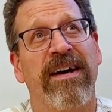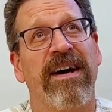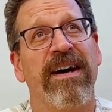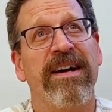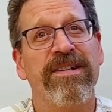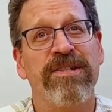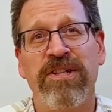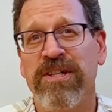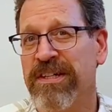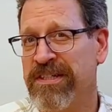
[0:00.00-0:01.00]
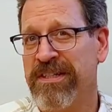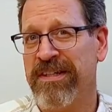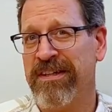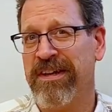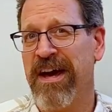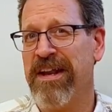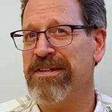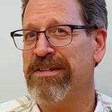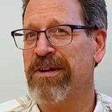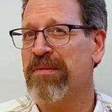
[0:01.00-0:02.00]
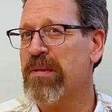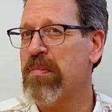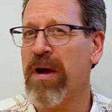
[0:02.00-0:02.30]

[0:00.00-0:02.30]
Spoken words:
I just kind of started my